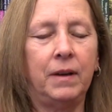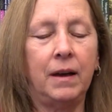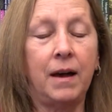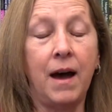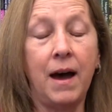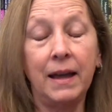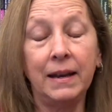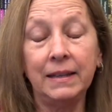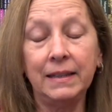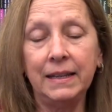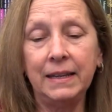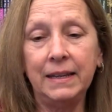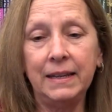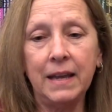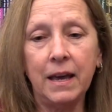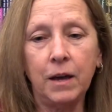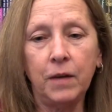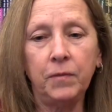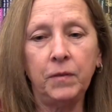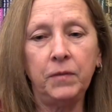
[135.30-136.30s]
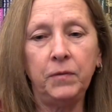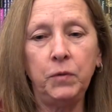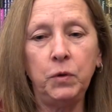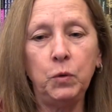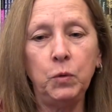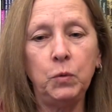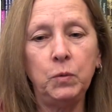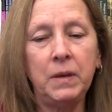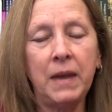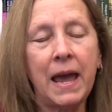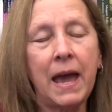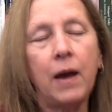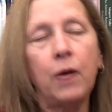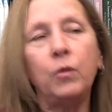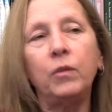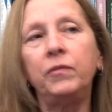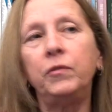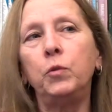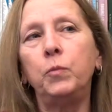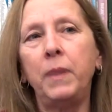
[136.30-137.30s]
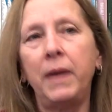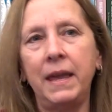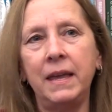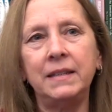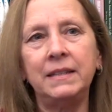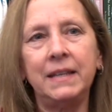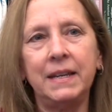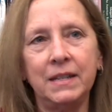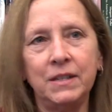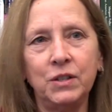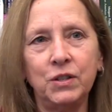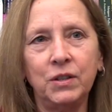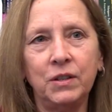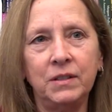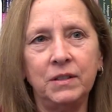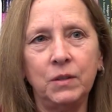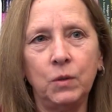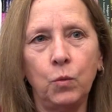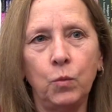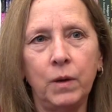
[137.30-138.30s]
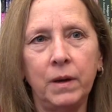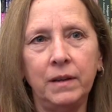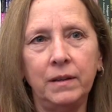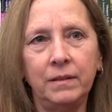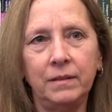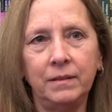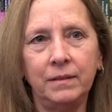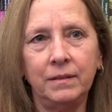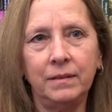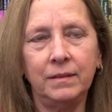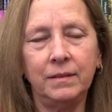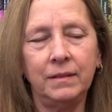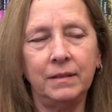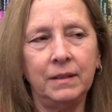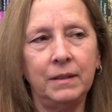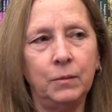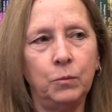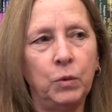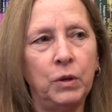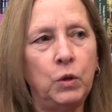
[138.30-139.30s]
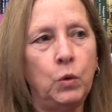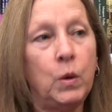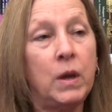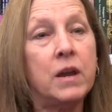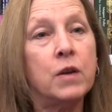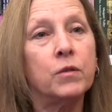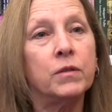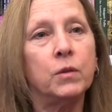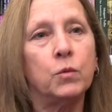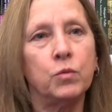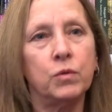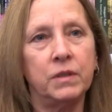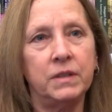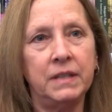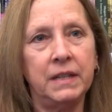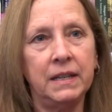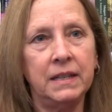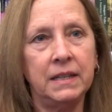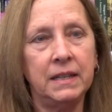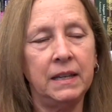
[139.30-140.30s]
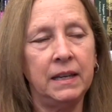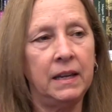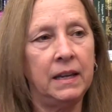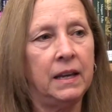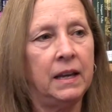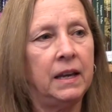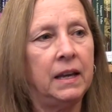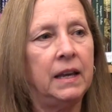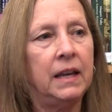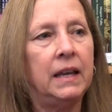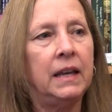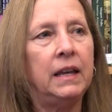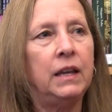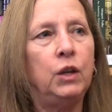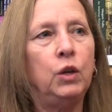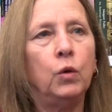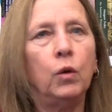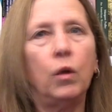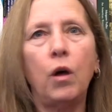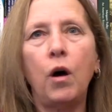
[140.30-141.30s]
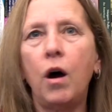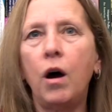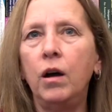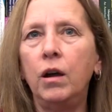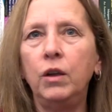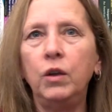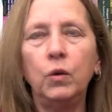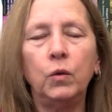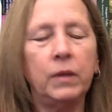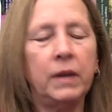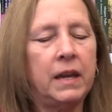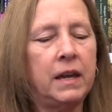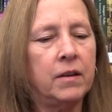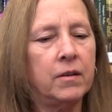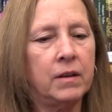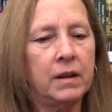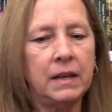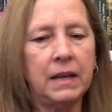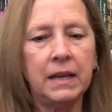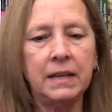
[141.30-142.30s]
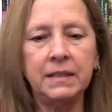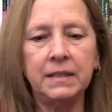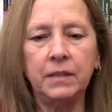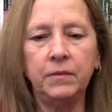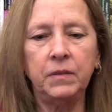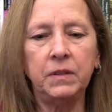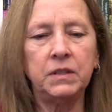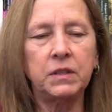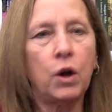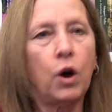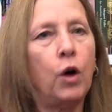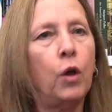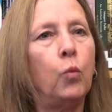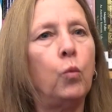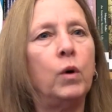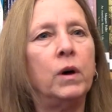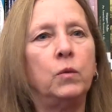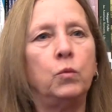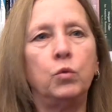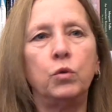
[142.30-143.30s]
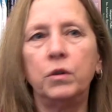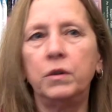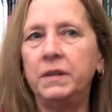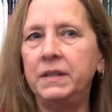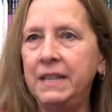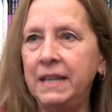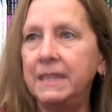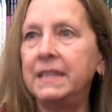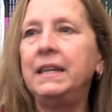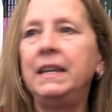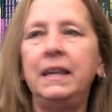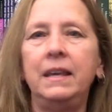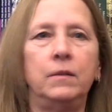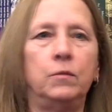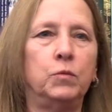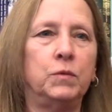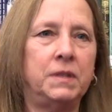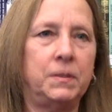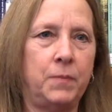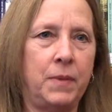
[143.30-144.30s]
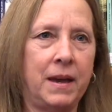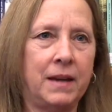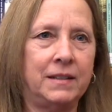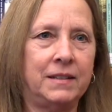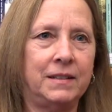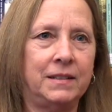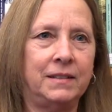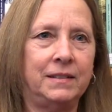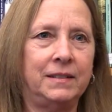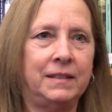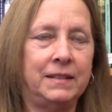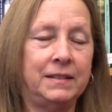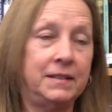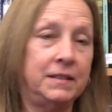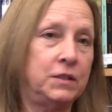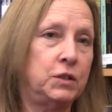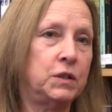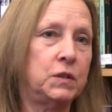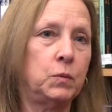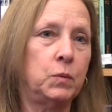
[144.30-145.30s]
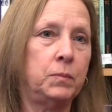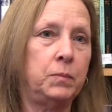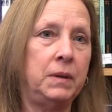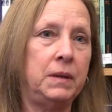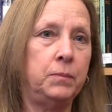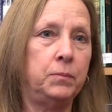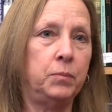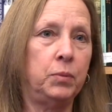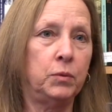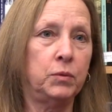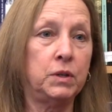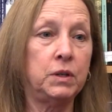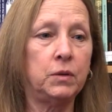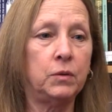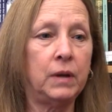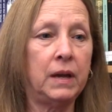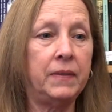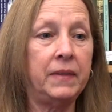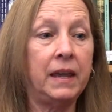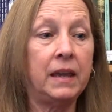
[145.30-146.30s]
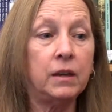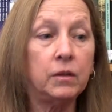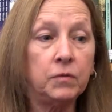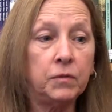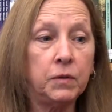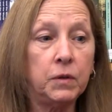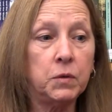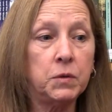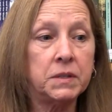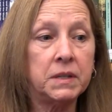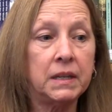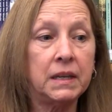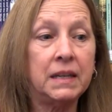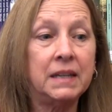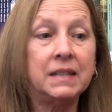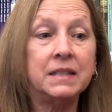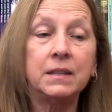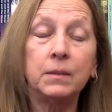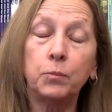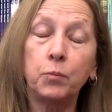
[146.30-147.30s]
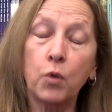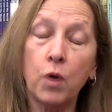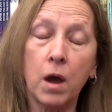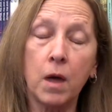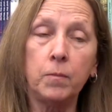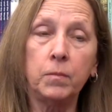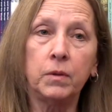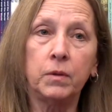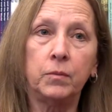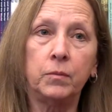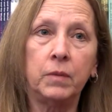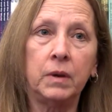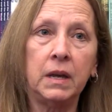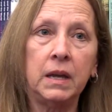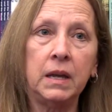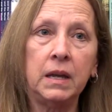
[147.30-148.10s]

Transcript: oddly enough, if you pay attention to when you hear the word dignity, you'll hear it as if it's all one word, dignity and respect. This is just what people do, and they confuse it. And it's a problem